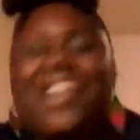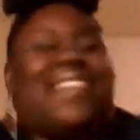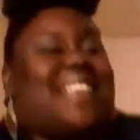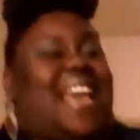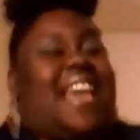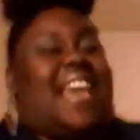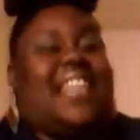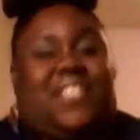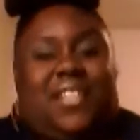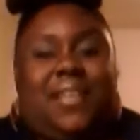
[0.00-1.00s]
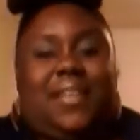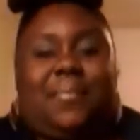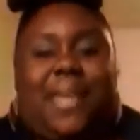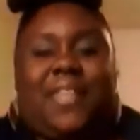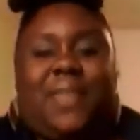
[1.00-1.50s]
Cousin Angie,
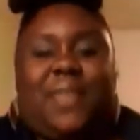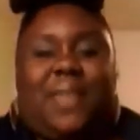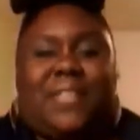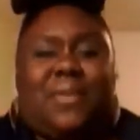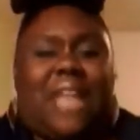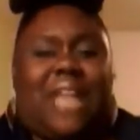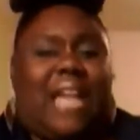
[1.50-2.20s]
by the way, was on La